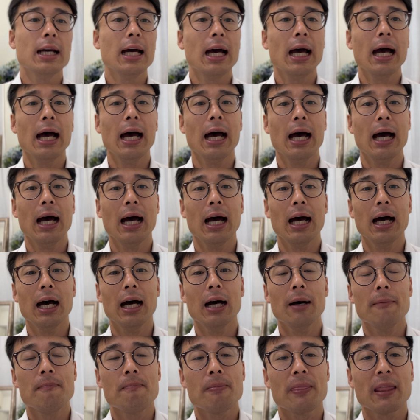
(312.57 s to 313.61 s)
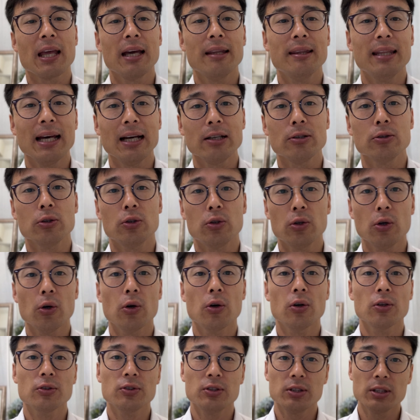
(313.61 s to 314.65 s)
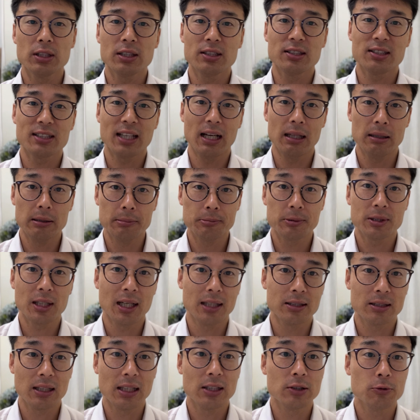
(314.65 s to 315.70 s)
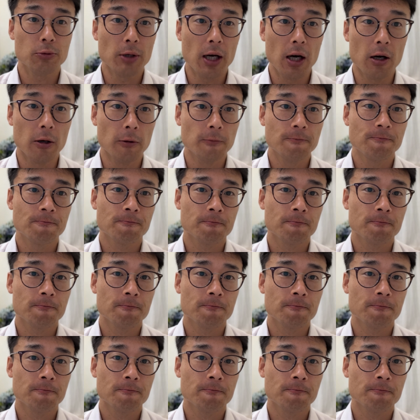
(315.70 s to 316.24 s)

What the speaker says: and that could cause scalloped tongue as well.